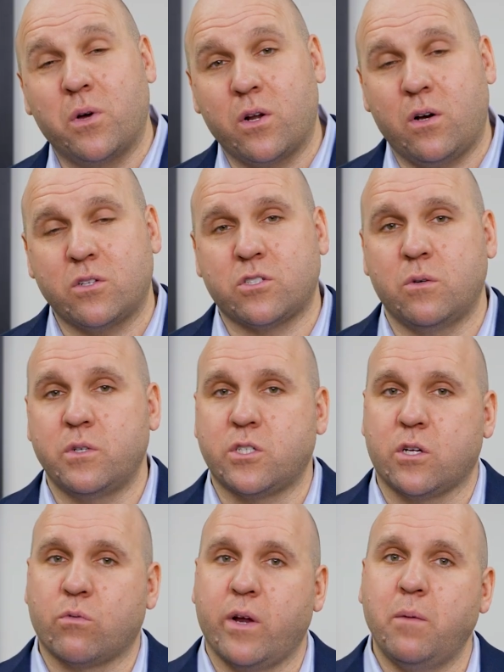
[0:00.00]
but also it's a
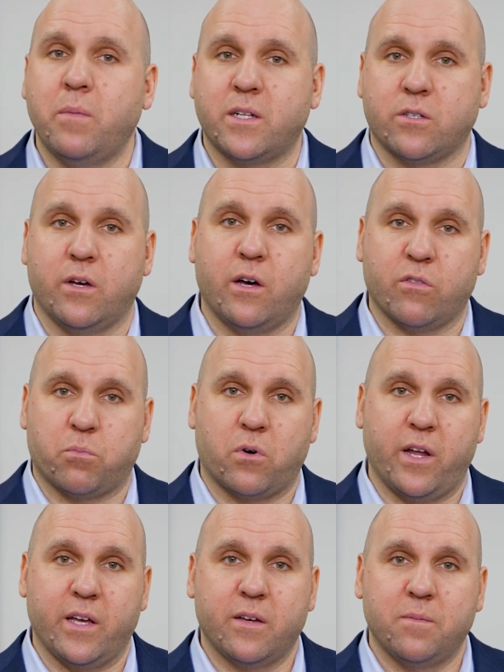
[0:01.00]
great mental health
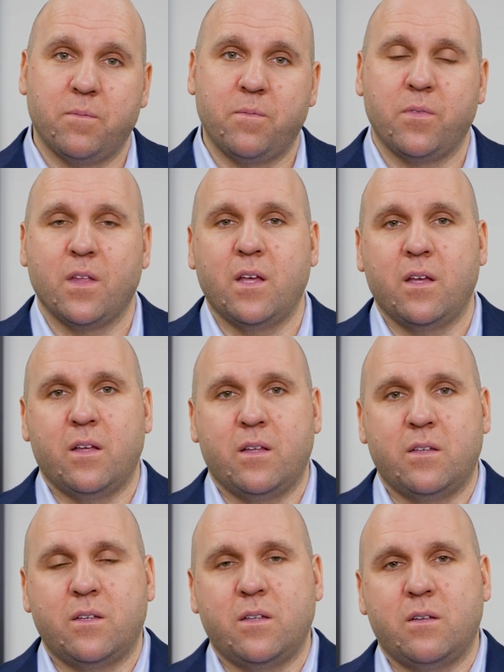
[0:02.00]
break.
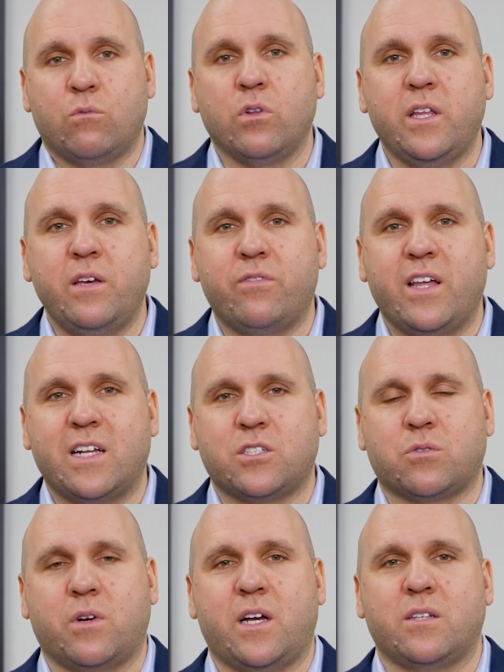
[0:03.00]
Relieve that
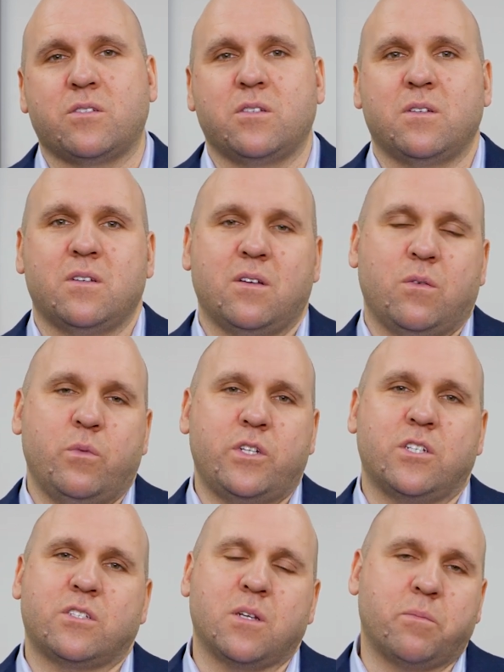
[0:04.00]
stress, which
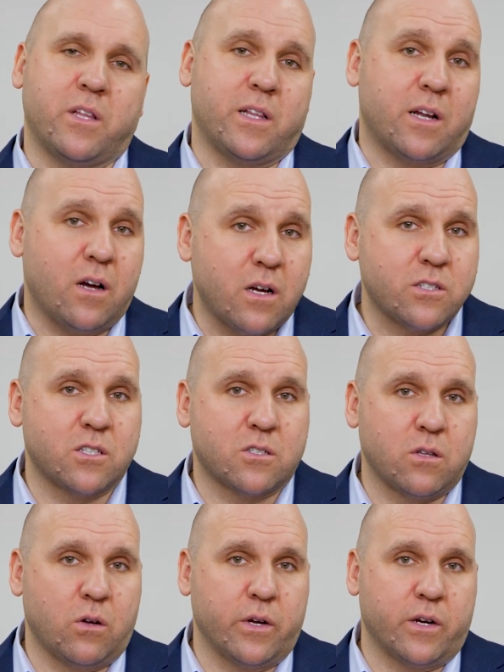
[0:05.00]
is something that us as
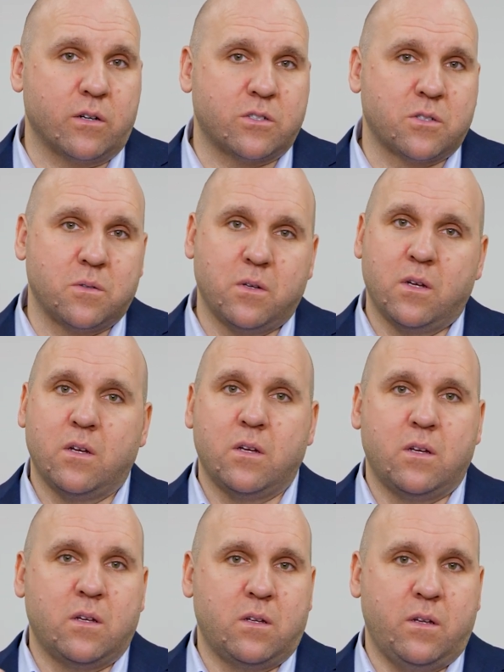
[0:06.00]
lawyers
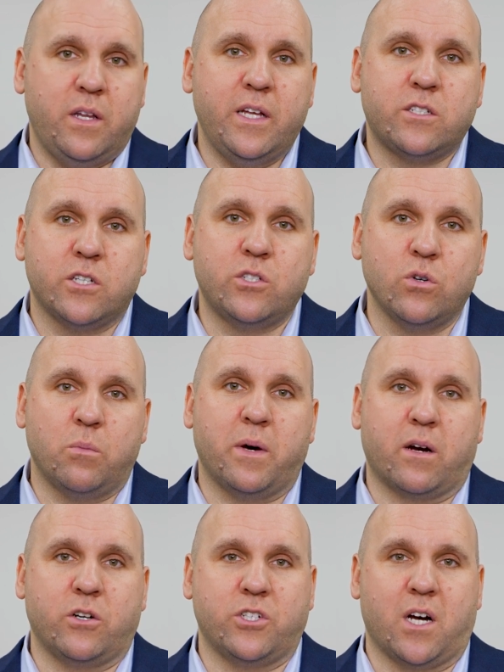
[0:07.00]
need to do a
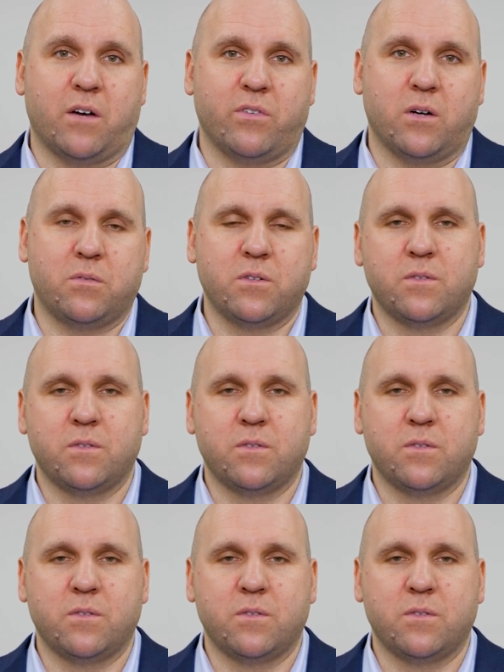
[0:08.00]
better job of.